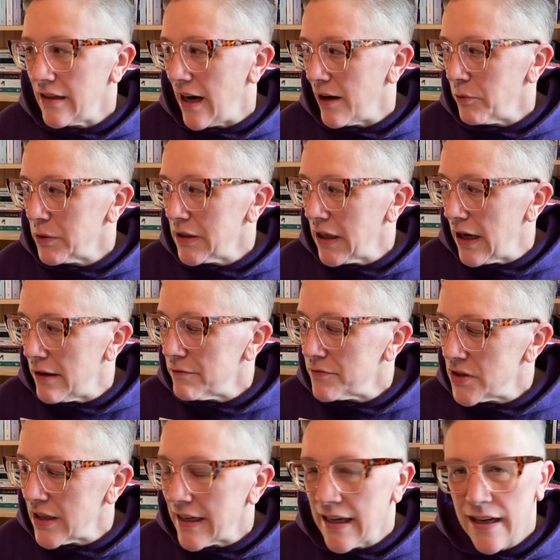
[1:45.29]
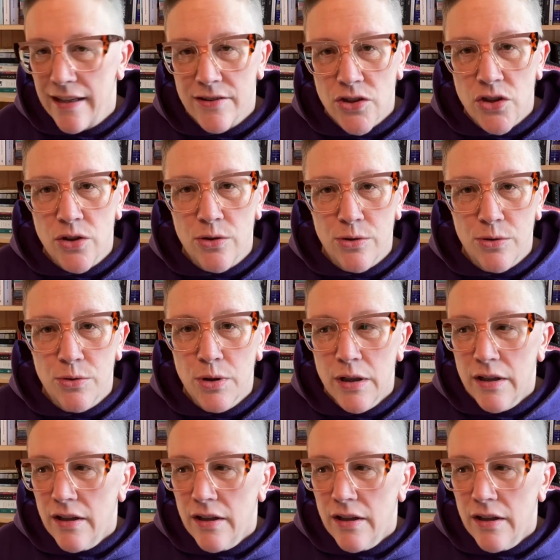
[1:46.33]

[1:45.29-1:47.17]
I would love to get to.